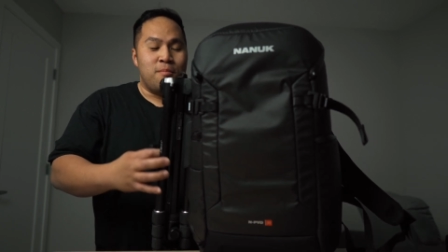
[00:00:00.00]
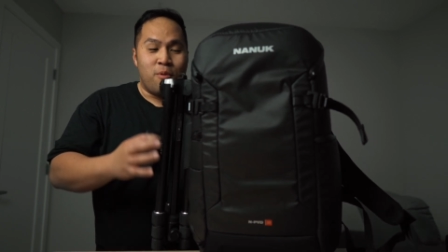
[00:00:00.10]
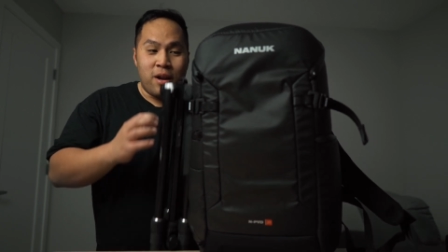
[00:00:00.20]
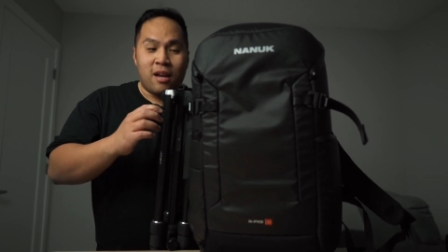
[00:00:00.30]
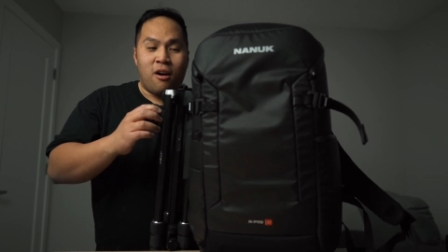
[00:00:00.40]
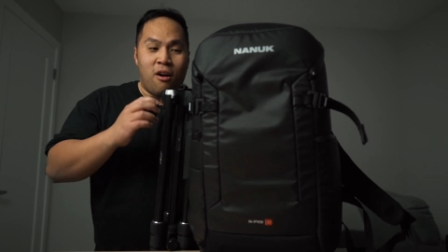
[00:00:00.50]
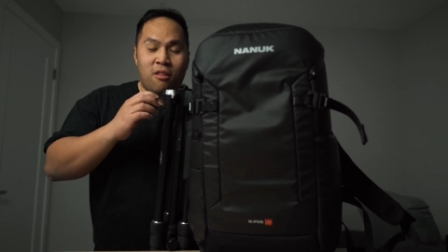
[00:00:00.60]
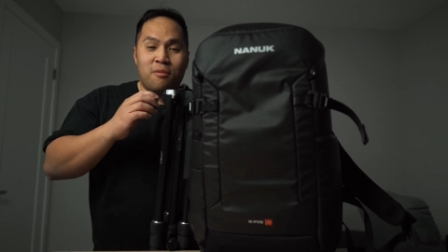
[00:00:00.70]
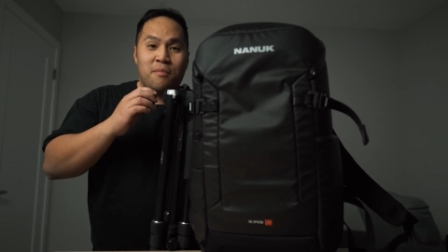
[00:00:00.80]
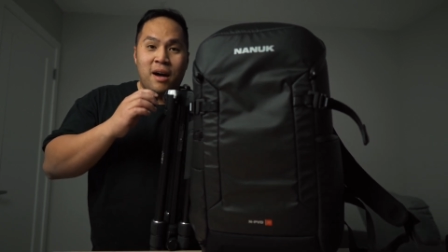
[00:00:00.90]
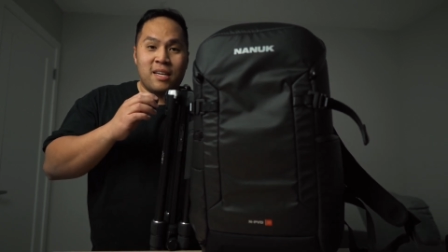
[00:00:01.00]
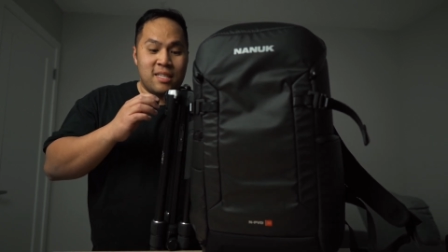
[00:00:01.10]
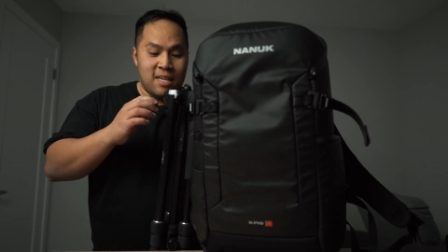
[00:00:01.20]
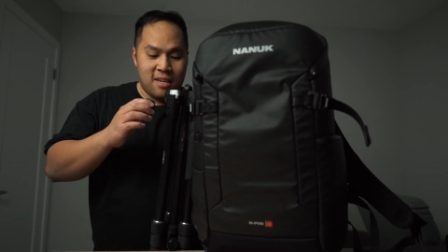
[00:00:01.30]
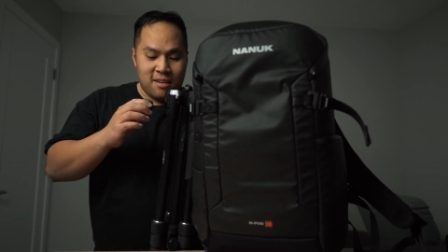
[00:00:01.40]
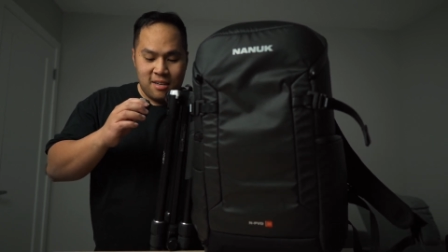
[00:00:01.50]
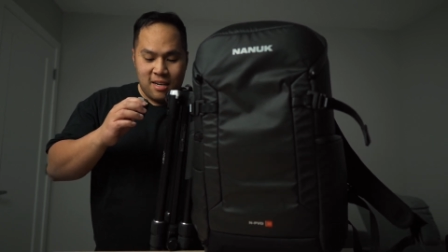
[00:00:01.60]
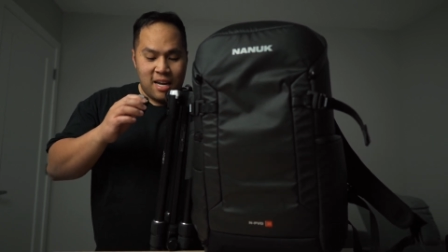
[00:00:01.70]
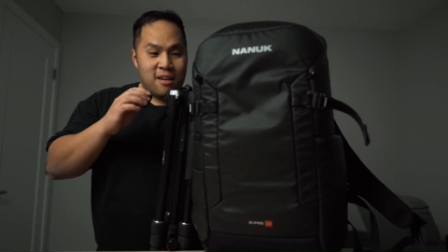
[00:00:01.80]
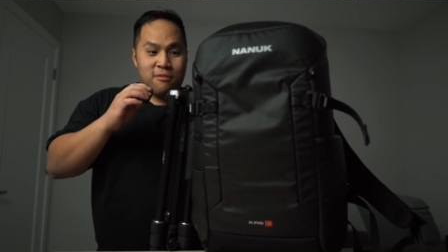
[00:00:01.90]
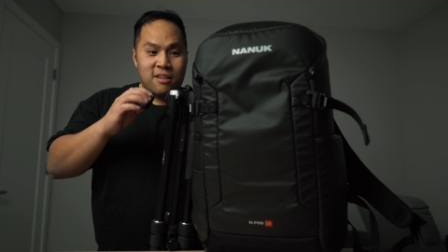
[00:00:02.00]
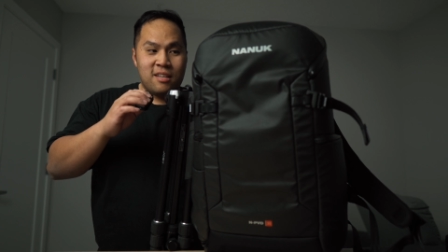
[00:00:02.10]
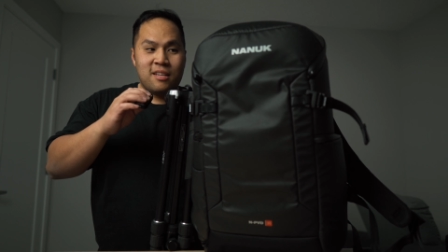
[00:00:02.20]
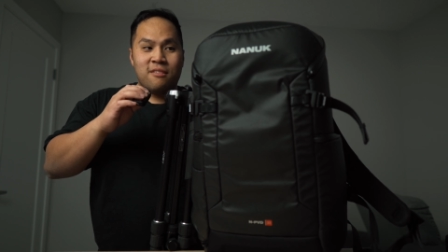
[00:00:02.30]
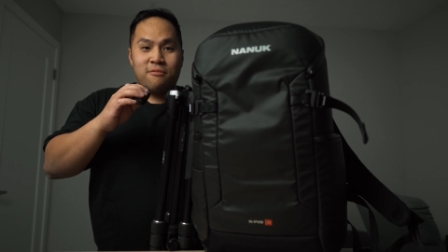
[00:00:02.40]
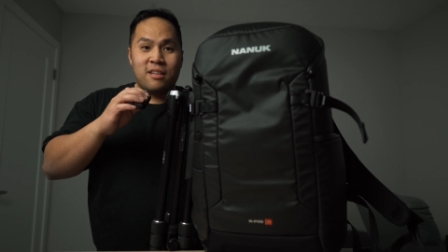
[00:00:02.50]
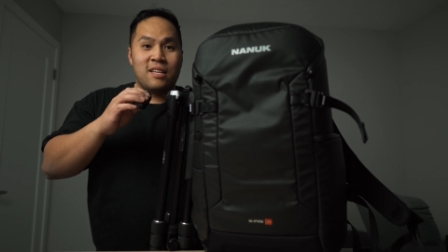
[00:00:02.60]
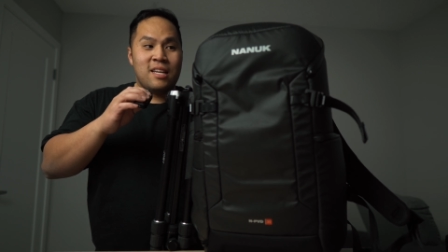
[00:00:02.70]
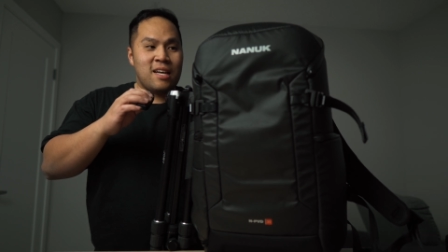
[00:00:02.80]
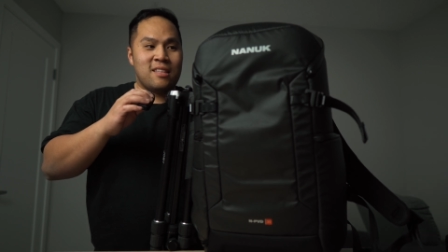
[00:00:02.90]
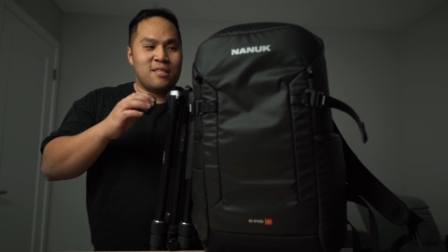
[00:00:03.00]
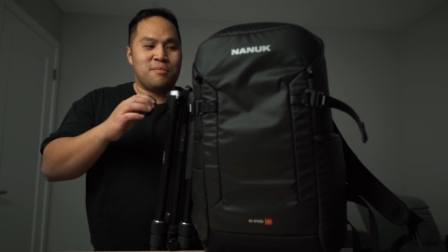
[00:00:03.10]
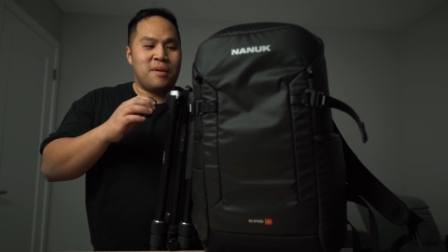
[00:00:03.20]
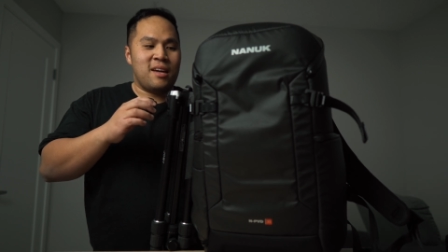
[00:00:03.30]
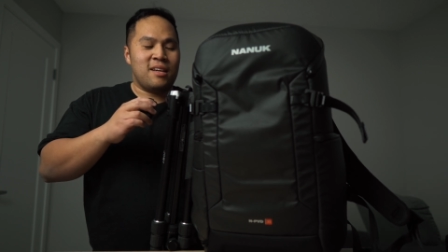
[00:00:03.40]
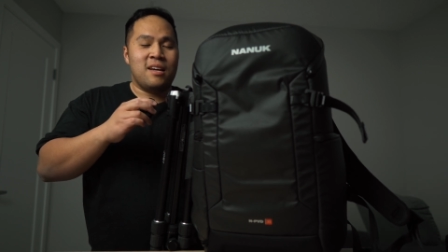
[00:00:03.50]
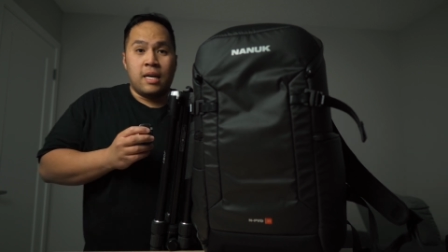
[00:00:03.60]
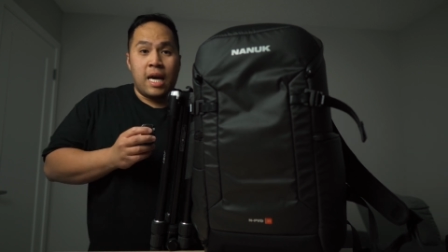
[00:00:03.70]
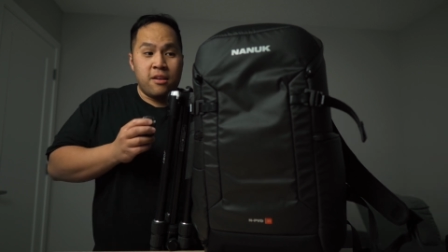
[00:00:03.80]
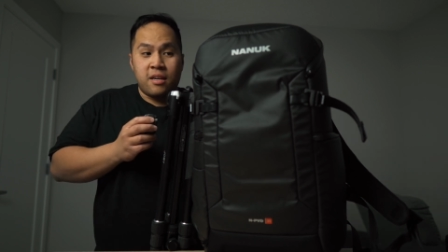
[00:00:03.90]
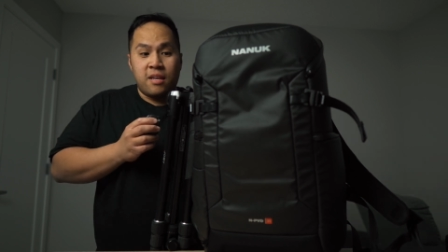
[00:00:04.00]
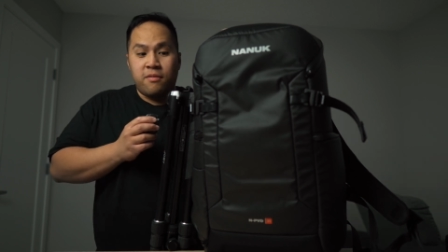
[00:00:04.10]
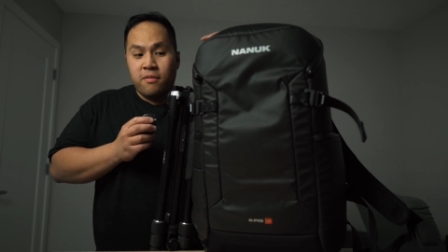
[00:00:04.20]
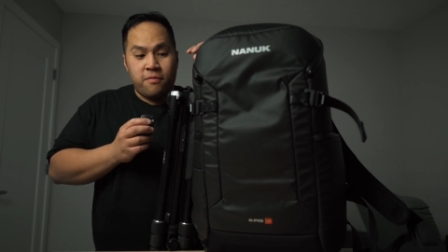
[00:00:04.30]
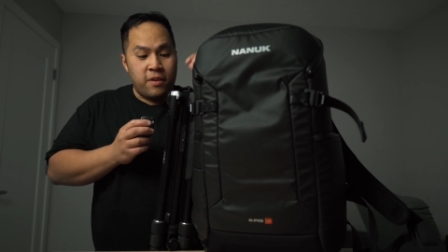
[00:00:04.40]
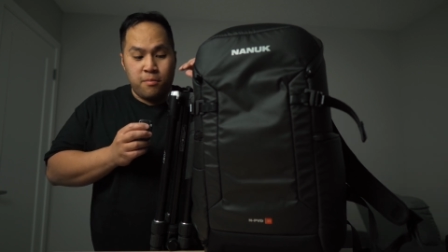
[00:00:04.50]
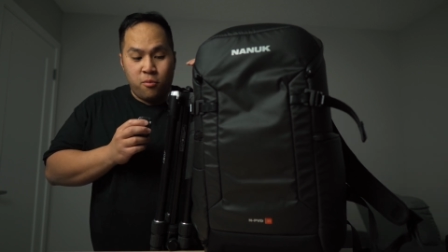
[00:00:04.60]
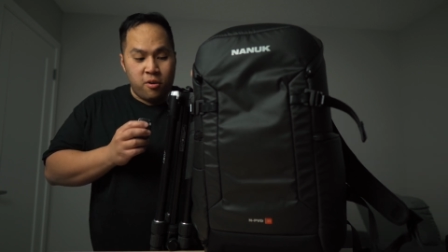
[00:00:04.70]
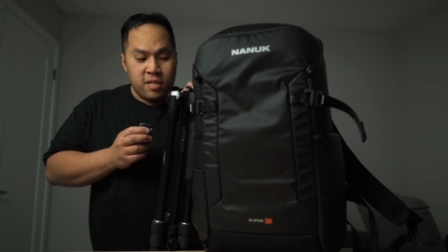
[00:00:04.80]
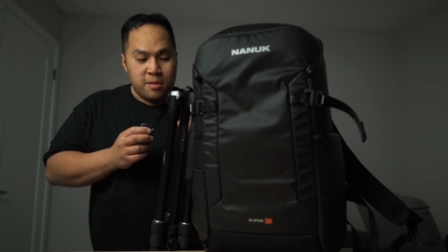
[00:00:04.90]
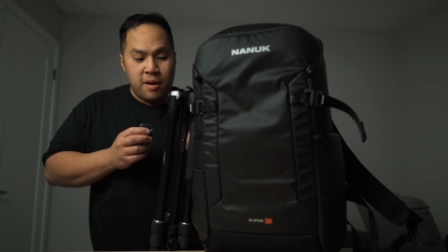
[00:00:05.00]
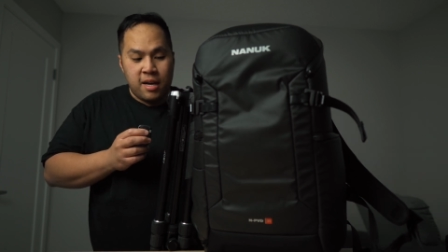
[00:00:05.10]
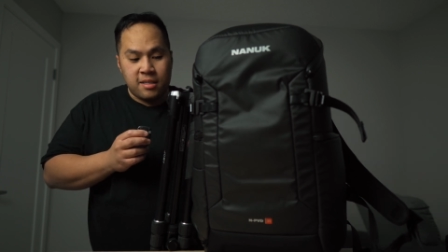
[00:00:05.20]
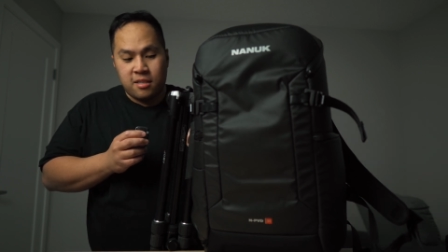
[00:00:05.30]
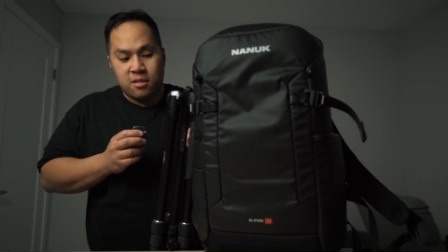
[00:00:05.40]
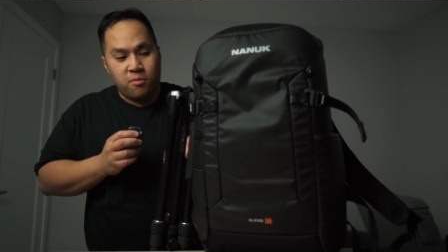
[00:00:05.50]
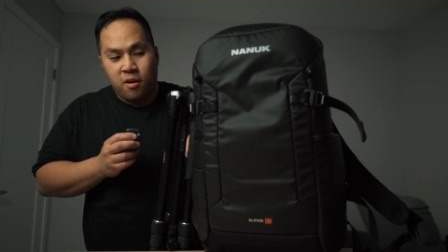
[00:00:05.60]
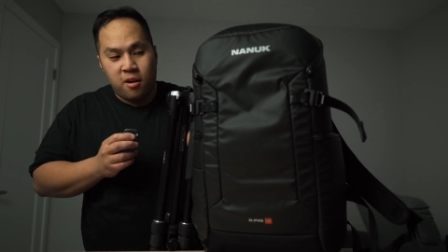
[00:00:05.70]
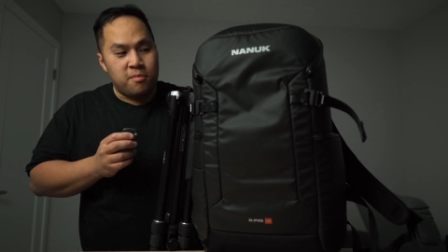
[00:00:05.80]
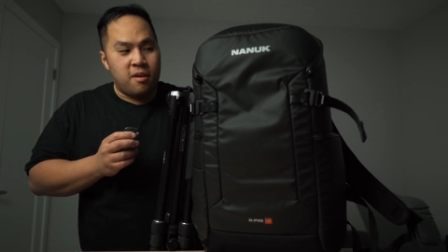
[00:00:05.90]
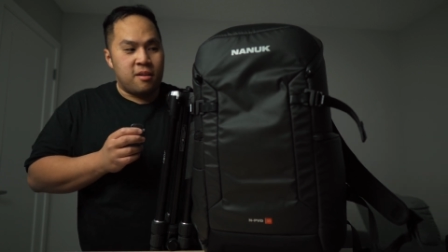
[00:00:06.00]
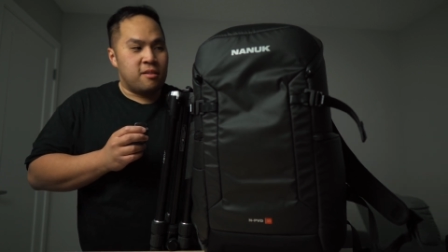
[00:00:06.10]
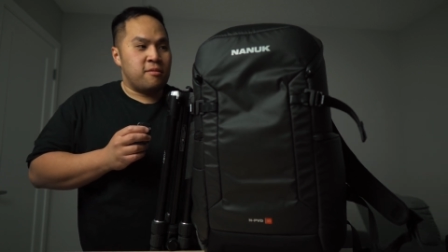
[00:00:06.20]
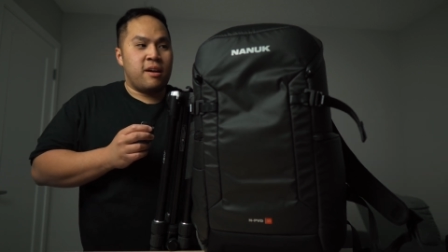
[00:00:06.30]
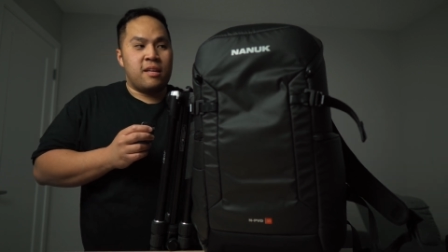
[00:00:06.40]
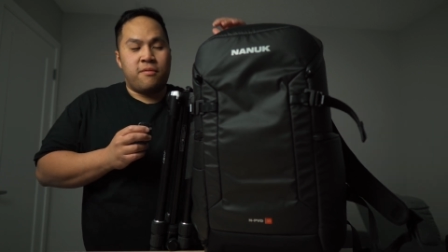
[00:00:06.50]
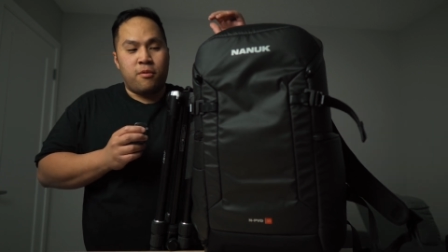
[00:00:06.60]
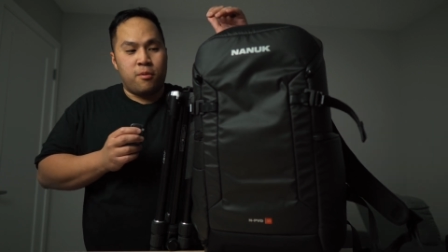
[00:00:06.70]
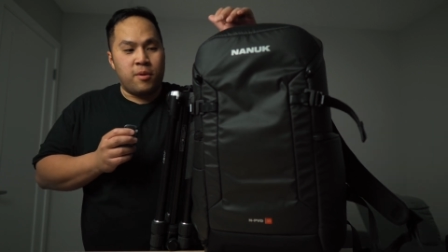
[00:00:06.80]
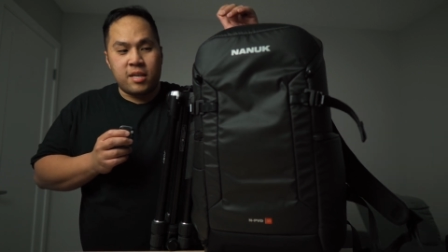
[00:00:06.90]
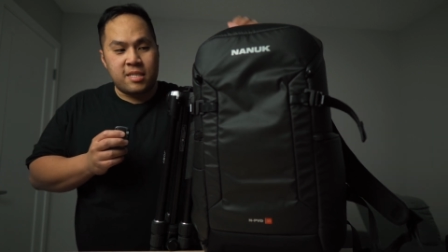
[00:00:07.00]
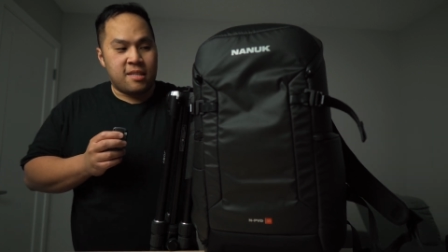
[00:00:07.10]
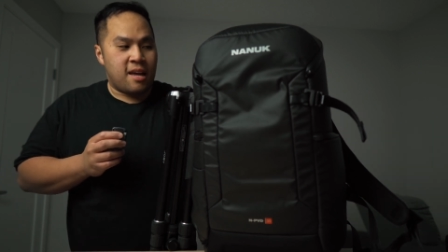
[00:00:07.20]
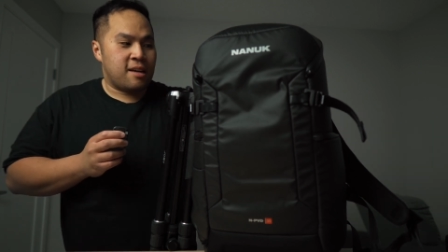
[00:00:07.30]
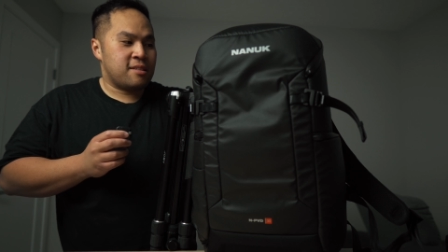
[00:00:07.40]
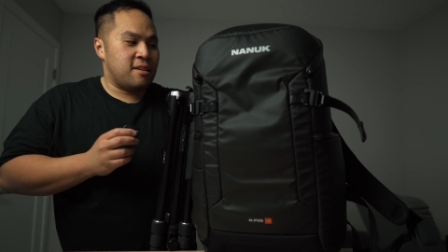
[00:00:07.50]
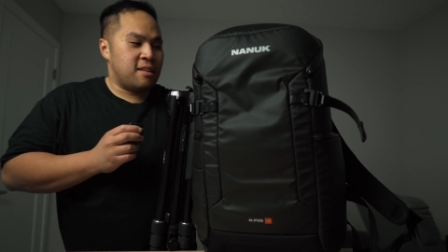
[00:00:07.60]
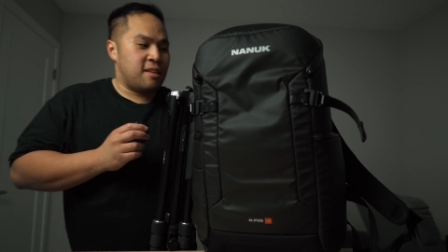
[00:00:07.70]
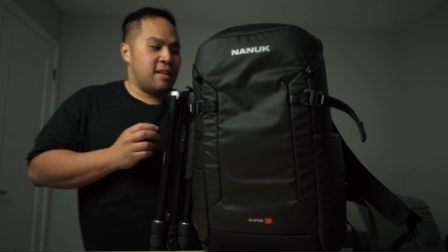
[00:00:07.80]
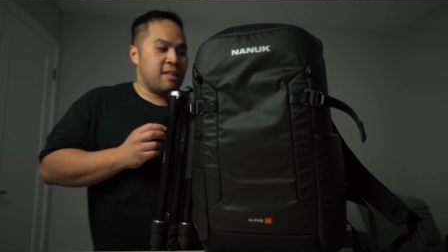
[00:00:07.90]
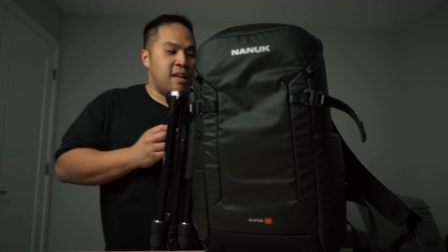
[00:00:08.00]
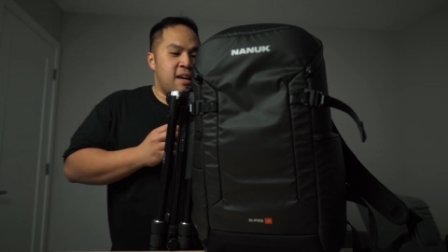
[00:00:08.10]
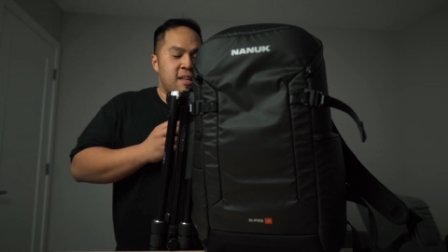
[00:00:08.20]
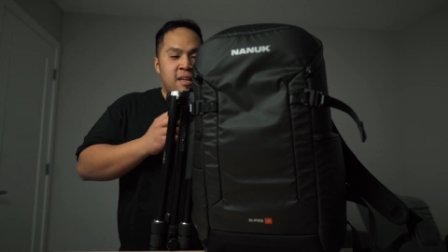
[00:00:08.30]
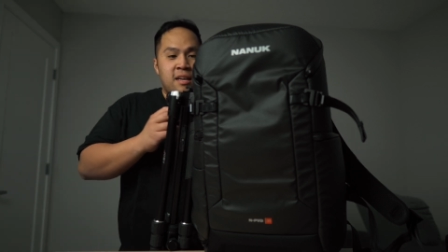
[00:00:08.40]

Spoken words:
bring all of my gear, and I really like this bag. And you can even fit more in this bag, such as a water bottle, right? If you want to bring snacks, anything like that.